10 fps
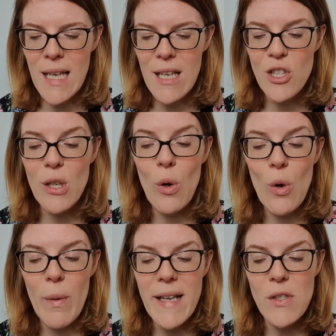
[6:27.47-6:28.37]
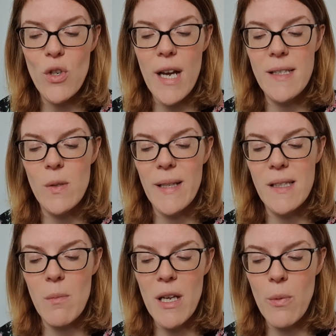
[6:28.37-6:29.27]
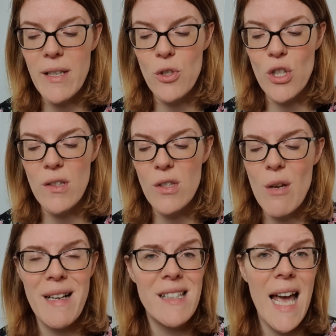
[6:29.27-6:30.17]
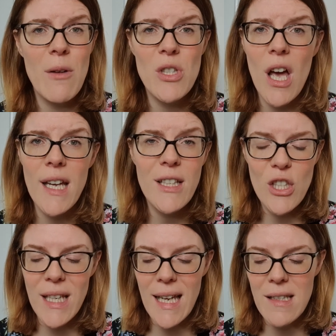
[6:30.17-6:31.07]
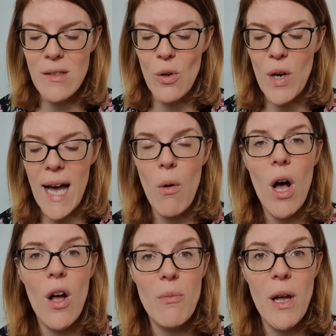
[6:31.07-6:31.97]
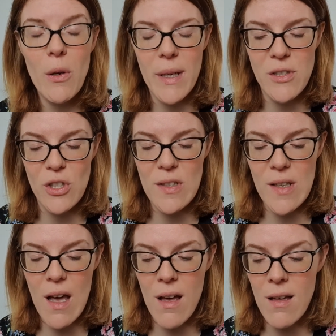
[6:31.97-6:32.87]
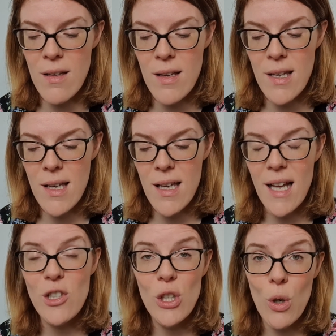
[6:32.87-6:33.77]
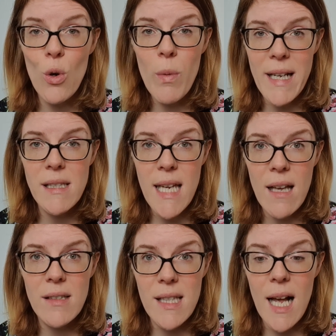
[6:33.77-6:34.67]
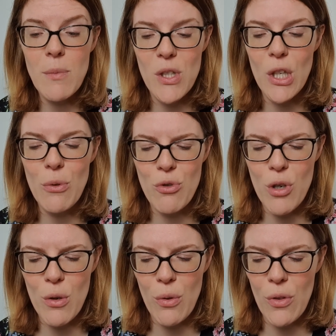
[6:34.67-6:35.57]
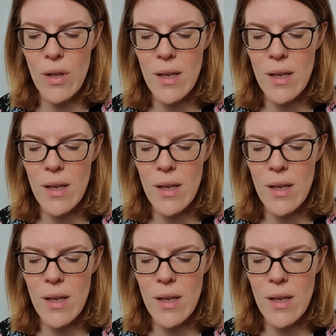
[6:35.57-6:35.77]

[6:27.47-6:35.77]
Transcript: She always tries to answer my questions, no matter how tired she is or how hard my questions are. And she always tells the absolute truth.